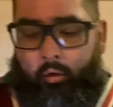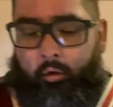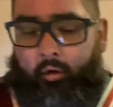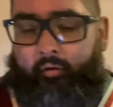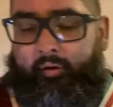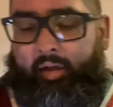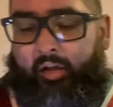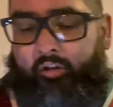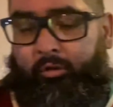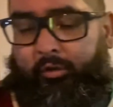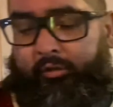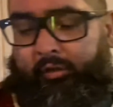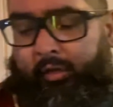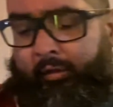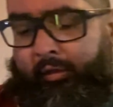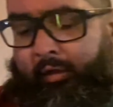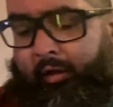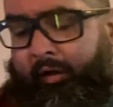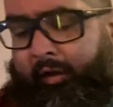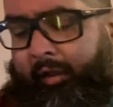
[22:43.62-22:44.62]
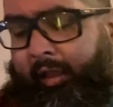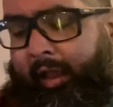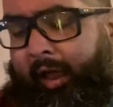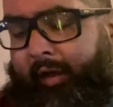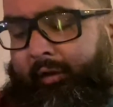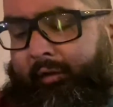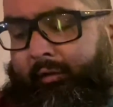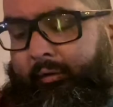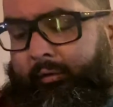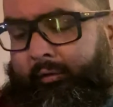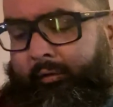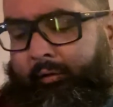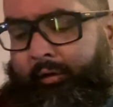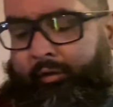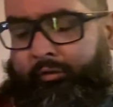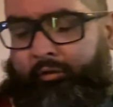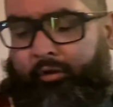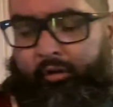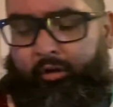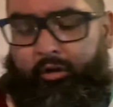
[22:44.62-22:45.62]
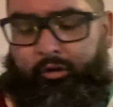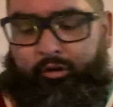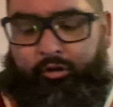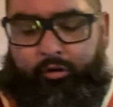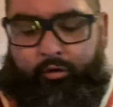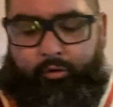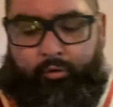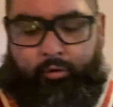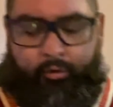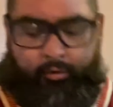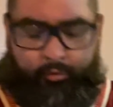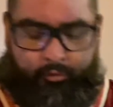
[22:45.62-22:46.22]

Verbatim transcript: Because that's what the, the elect is going to do.